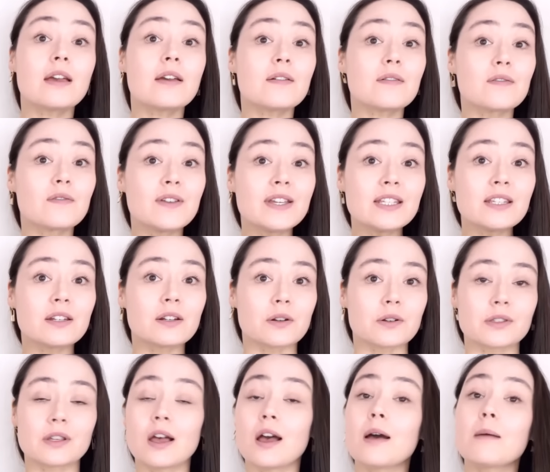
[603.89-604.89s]

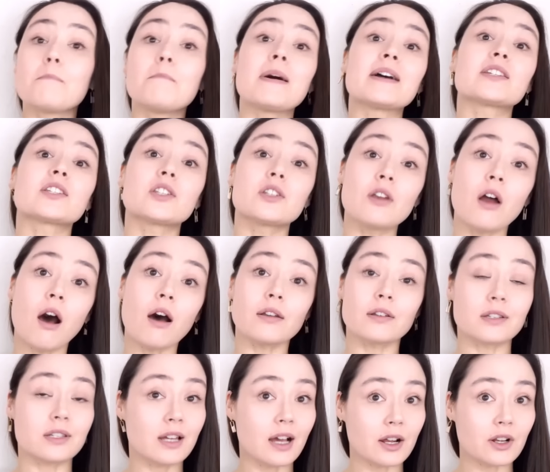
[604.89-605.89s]
Visitors must
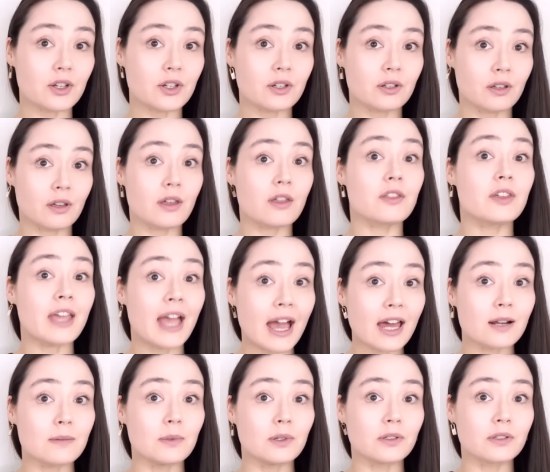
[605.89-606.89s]
not touch the
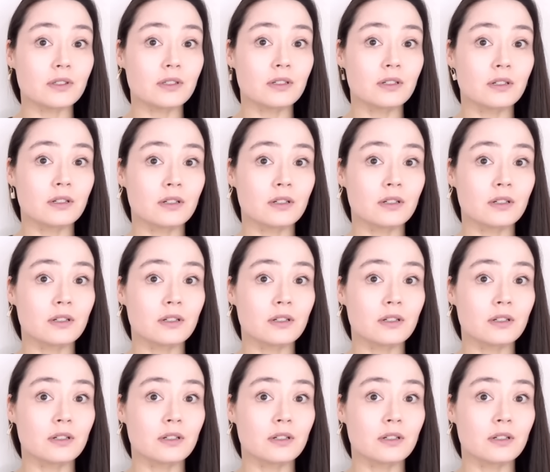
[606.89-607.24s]
animals.